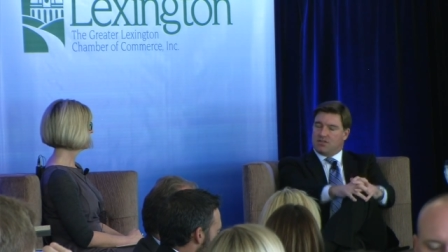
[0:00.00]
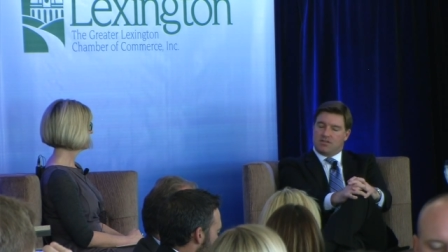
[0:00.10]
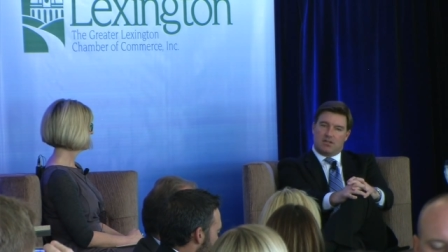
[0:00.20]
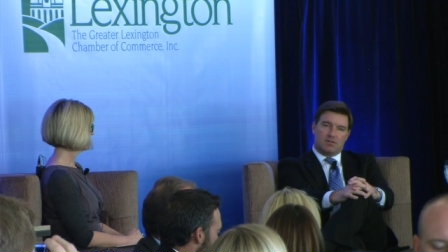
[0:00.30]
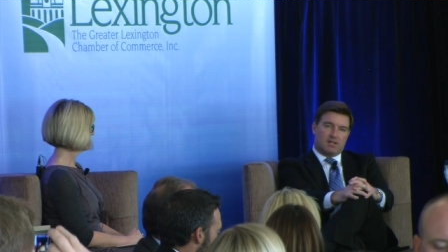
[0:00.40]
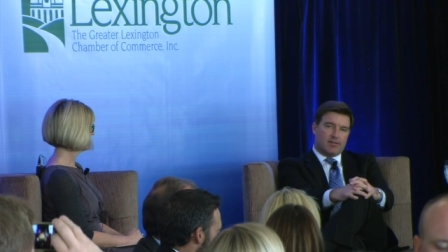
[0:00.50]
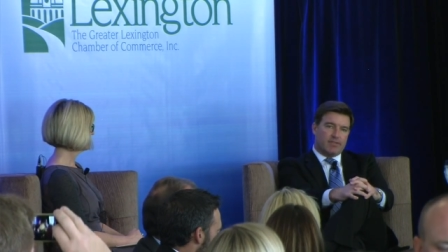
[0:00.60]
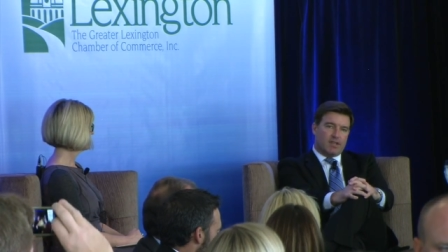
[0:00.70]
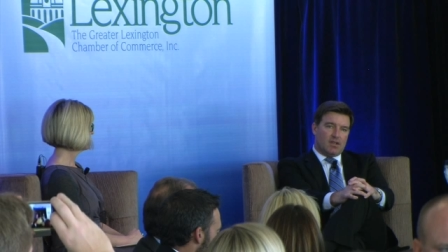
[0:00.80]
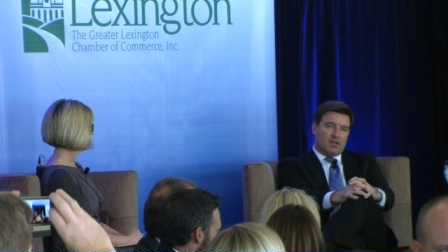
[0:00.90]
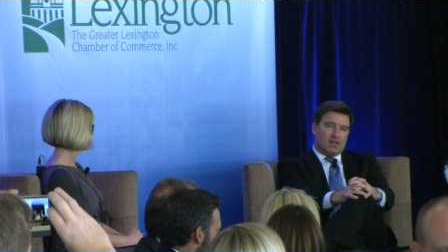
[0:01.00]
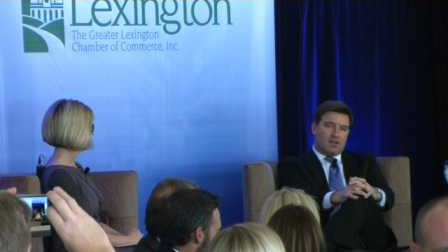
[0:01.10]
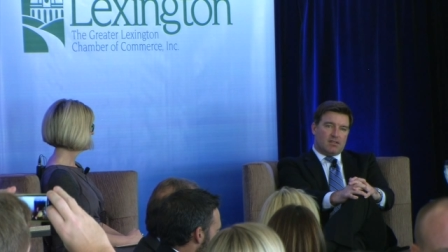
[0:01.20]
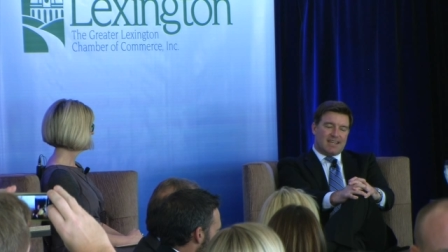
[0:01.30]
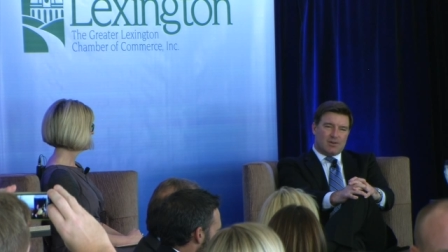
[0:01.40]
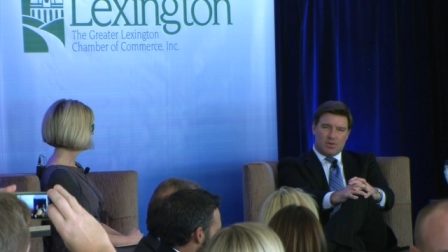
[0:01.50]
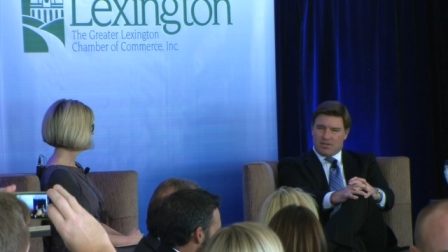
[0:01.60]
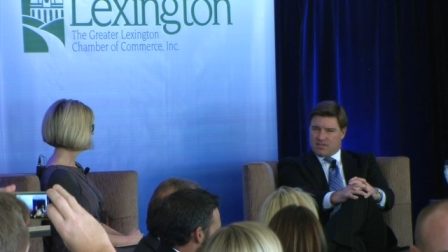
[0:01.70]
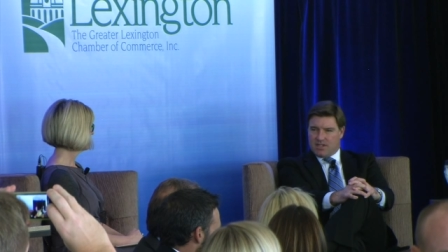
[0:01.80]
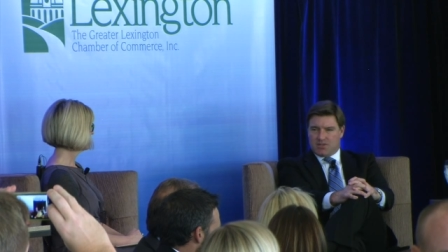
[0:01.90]
So that
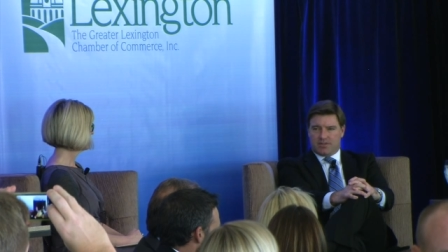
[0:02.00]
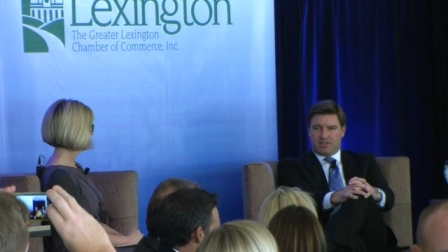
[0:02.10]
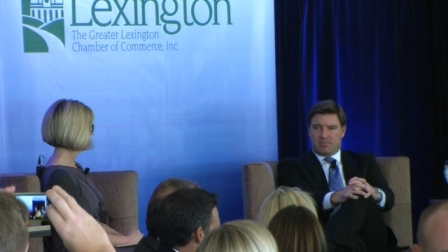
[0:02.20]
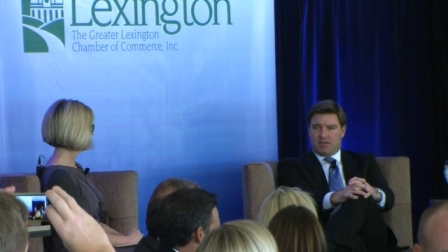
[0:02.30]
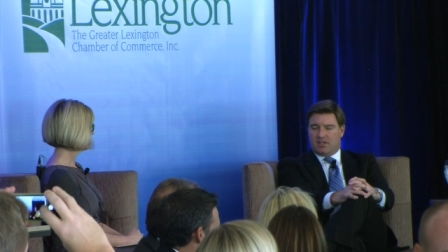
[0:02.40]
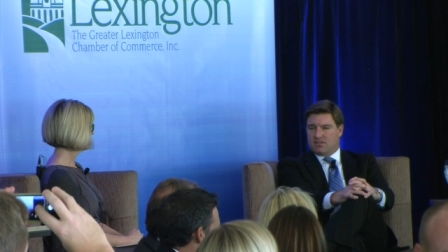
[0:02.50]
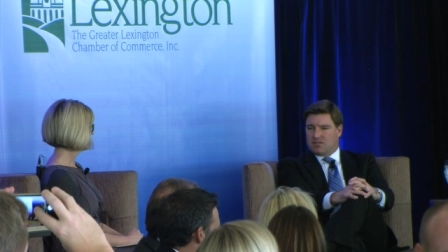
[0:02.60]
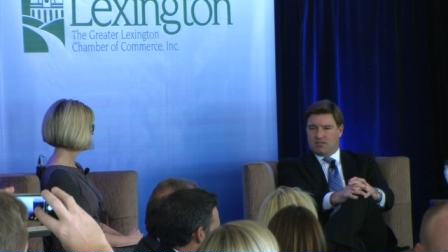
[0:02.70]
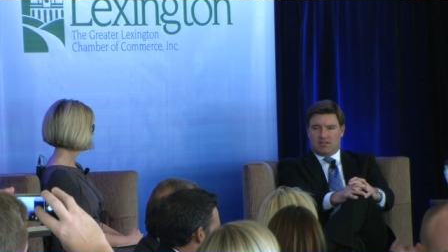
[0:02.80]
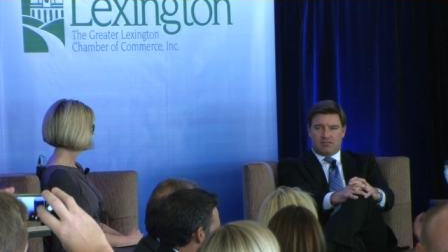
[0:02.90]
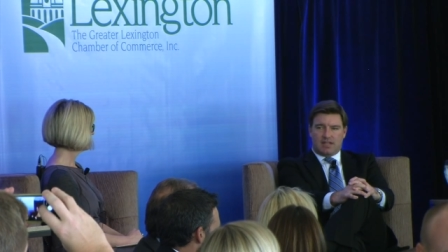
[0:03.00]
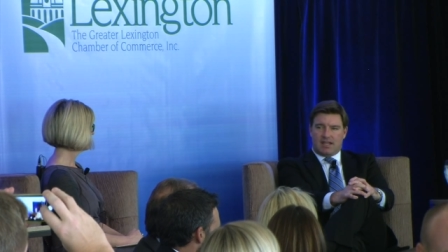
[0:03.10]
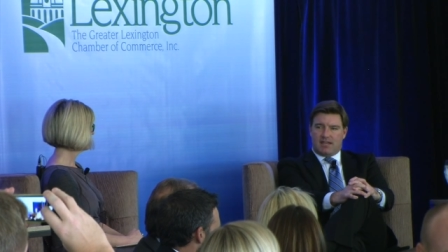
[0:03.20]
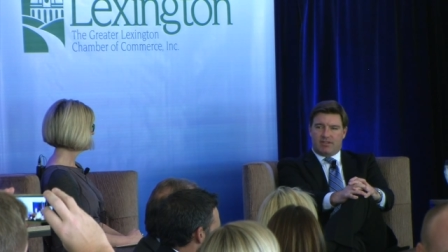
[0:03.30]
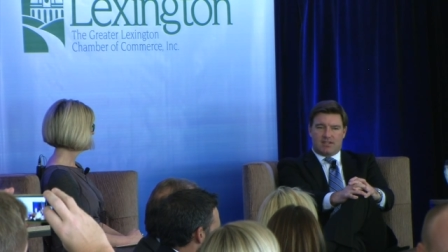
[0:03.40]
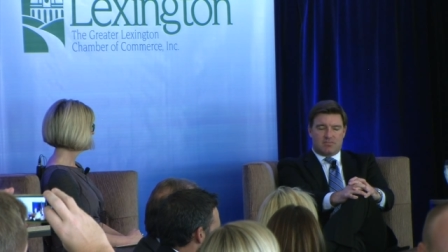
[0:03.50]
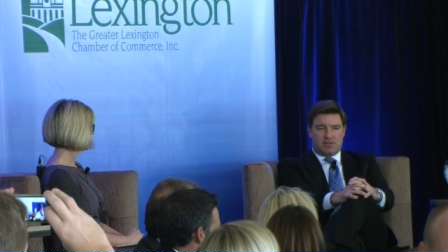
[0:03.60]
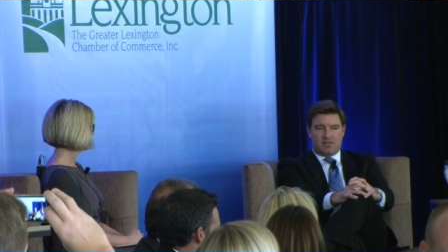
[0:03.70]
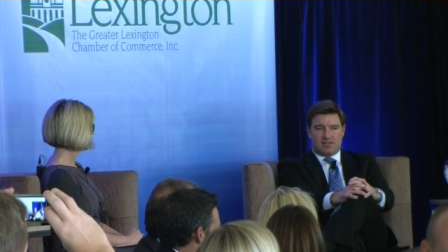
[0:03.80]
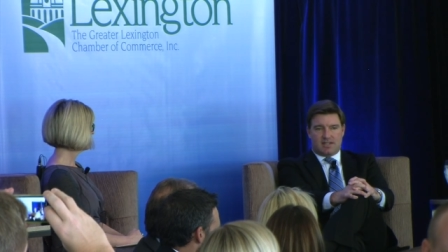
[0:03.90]
organizational experience, having
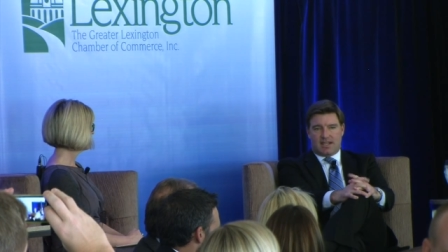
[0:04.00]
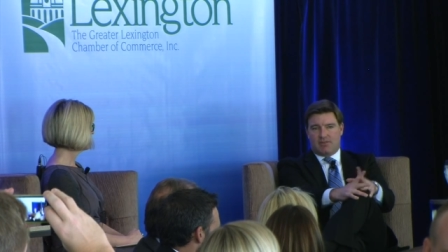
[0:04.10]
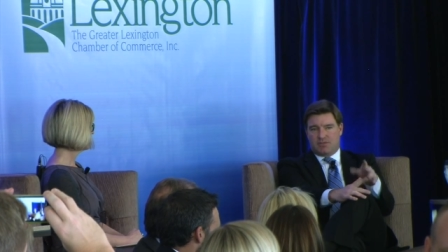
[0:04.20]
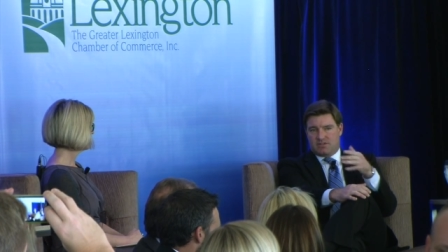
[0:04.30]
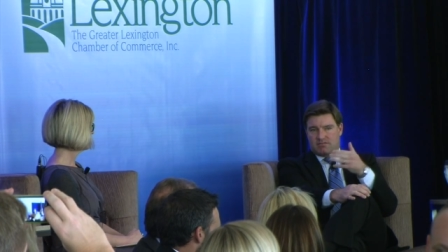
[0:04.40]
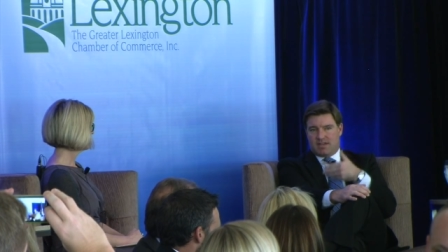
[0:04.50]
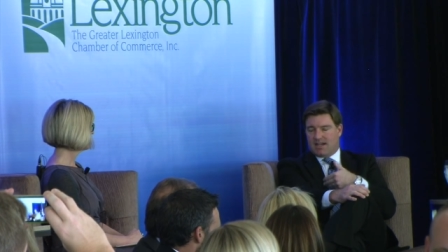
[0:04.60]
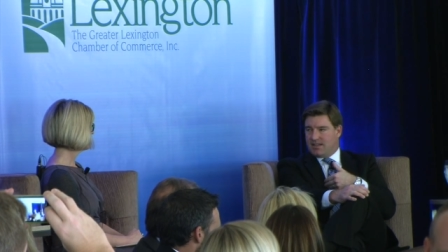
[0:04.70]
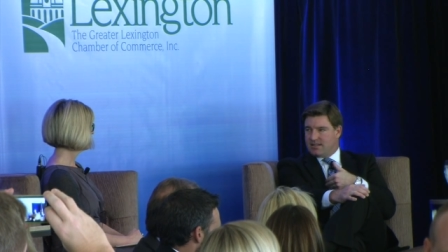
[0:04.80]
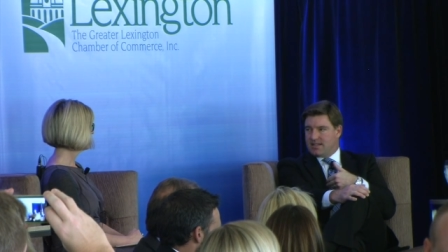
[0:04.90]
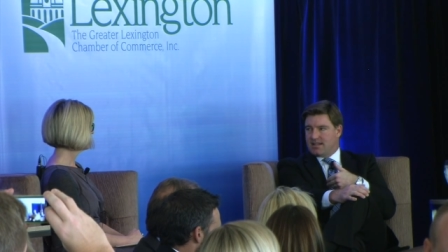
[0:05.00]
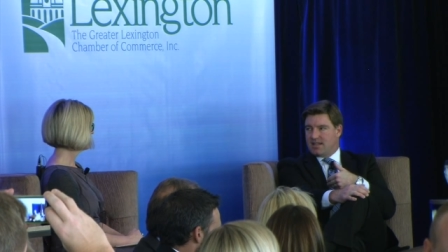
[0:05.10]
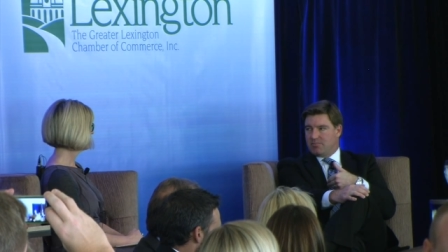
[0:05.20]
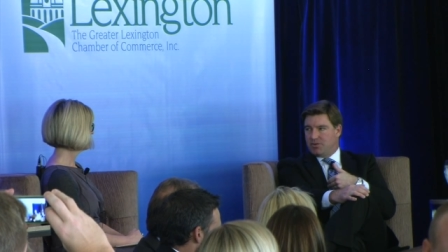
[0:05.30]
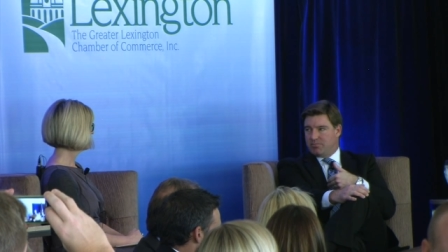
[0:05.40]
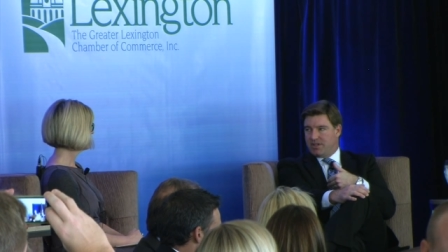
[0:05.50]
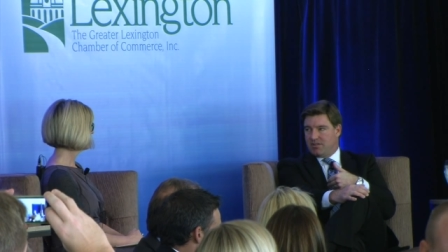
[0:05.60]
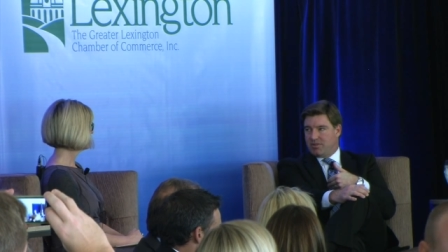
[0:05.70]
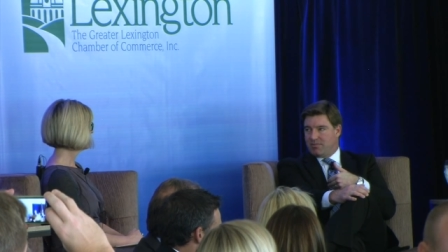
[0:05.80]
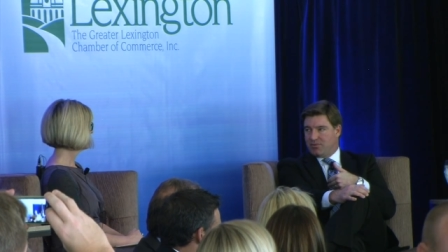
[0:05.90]
experiences like I was the guy that sat down and put pen
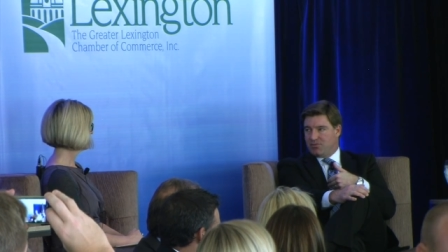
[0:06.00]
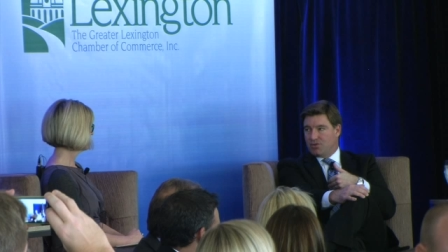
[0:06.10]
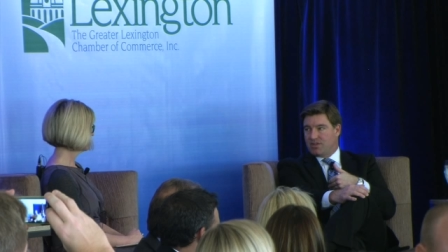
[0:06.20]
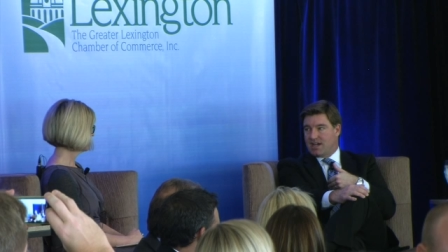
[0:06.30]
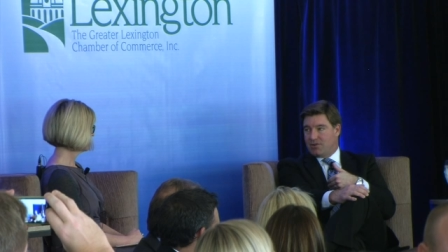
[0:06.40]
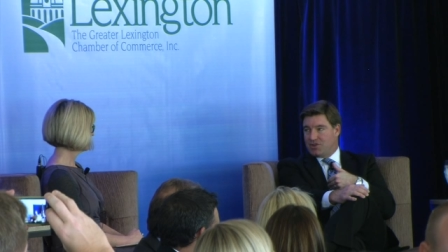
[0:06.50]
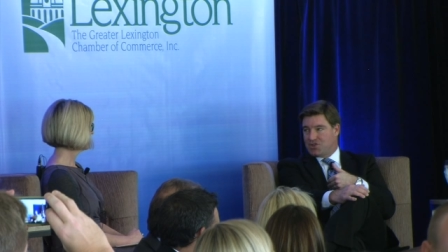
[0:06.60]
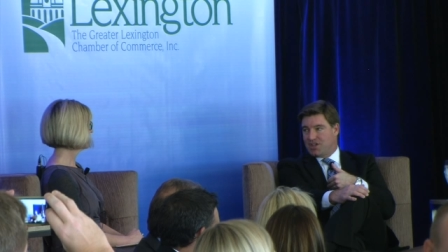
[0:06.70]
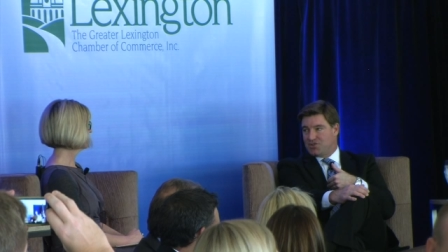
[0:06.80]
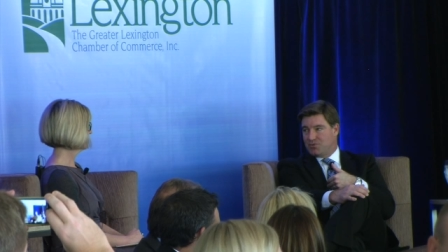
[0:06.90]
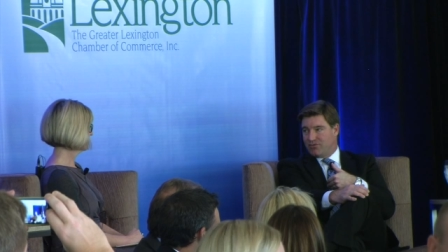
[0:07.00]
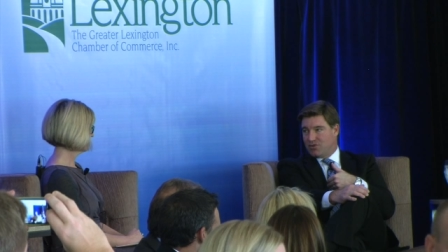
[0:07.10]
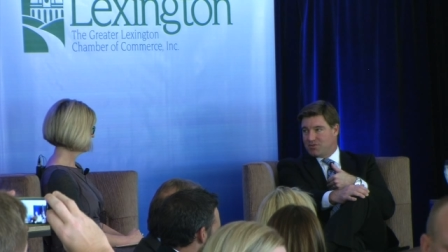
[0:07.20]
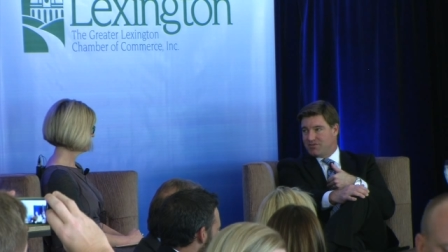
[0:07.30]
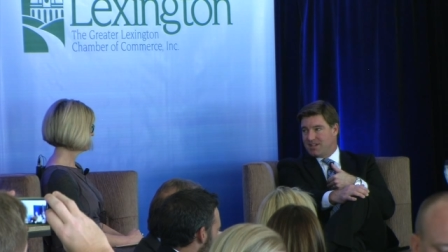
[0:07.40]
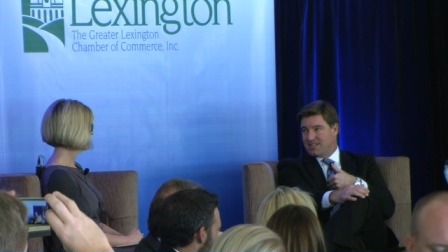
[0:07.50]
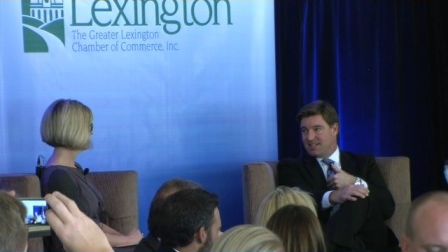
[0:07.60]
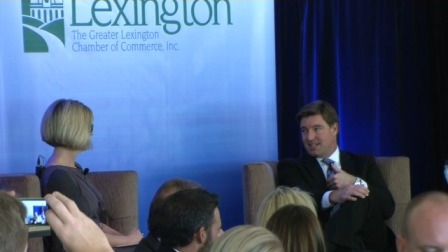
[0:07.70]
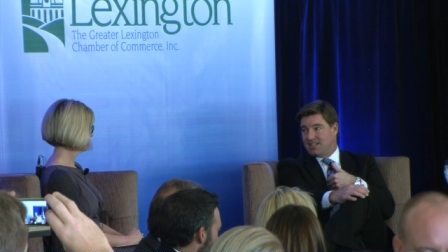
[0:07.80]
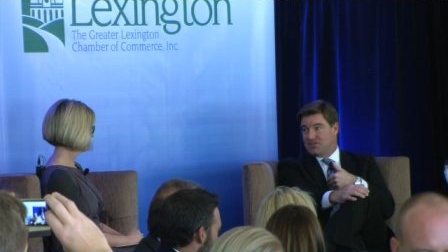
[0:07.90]
to paper and wrote the higher education reforms of
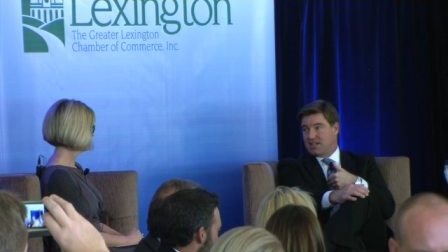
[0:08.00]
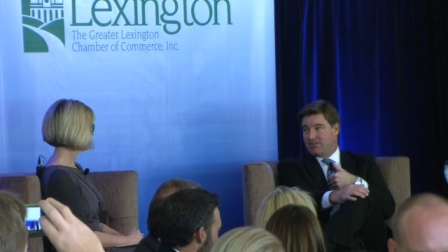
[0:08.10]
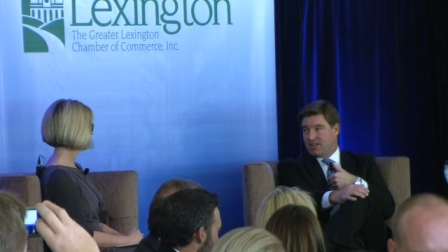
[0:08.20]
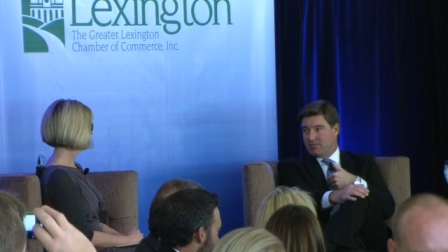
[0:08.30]
1997.